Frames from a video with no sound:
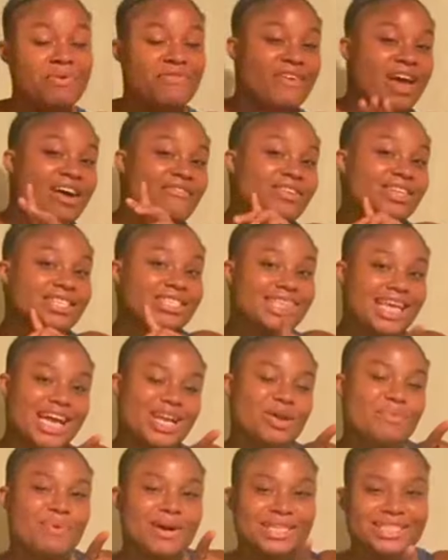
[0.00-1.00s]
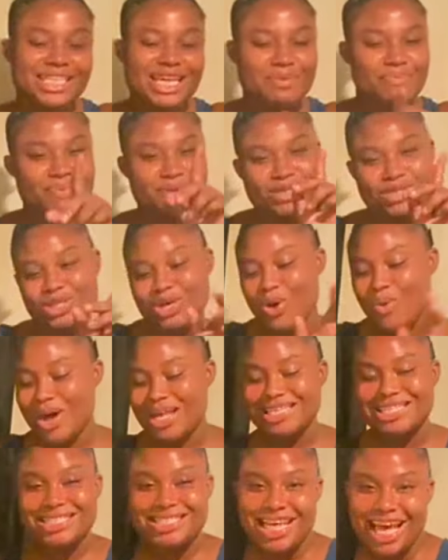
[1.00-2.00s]
If you haven't signed up as yet, please to go
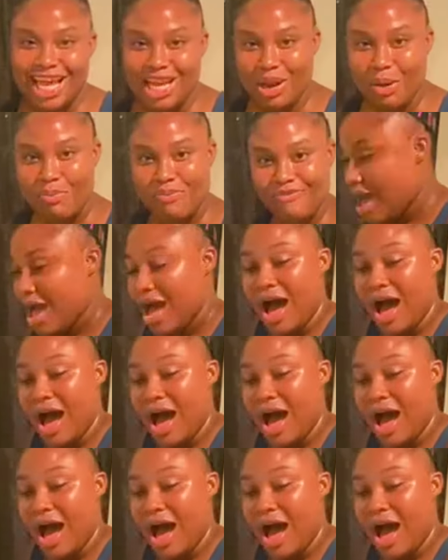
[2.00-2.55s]
and sign up.